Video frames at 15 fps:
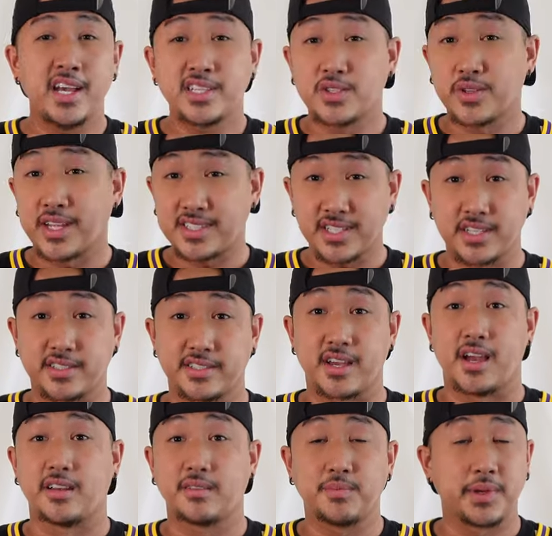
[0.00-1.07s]
So that's a good
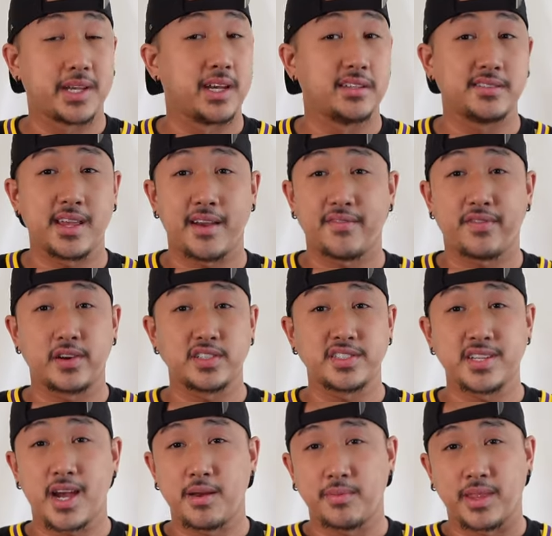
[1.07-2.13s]
sign, because that first
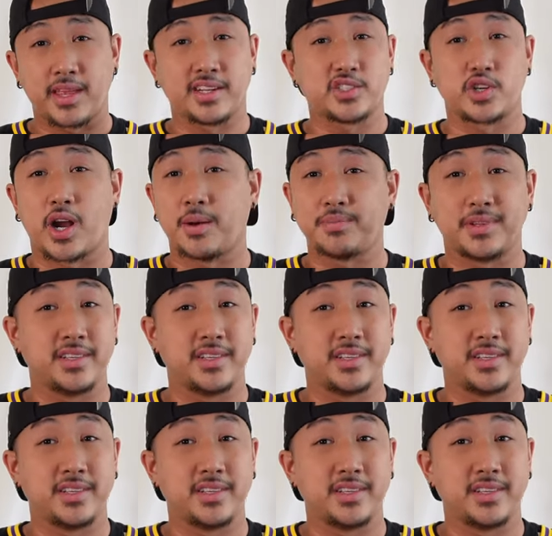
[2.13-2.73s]
time that it dropped,